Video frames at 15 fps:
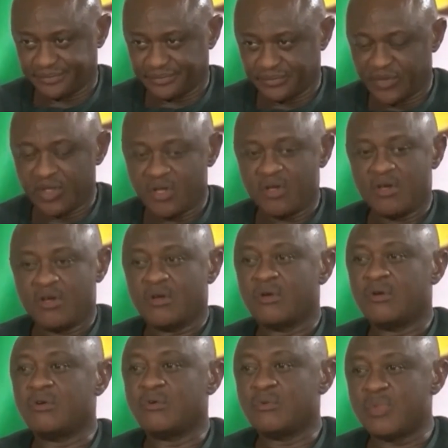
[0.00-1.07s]
But isn't
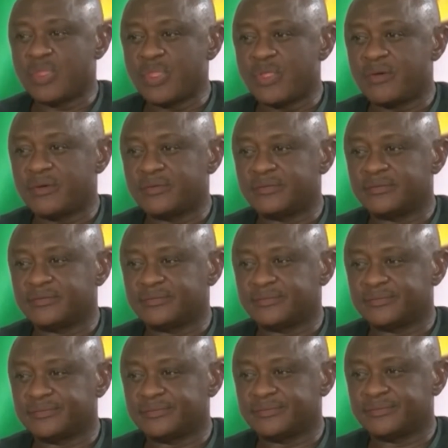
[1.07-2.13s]
the alliance an
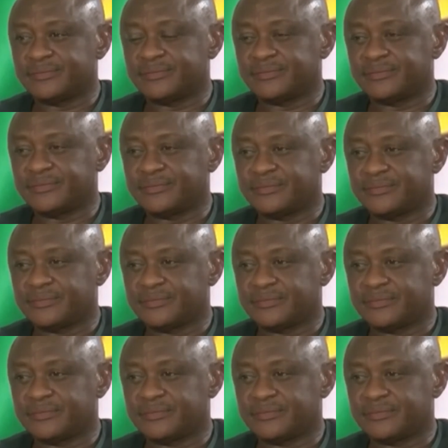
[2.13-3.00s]
admission that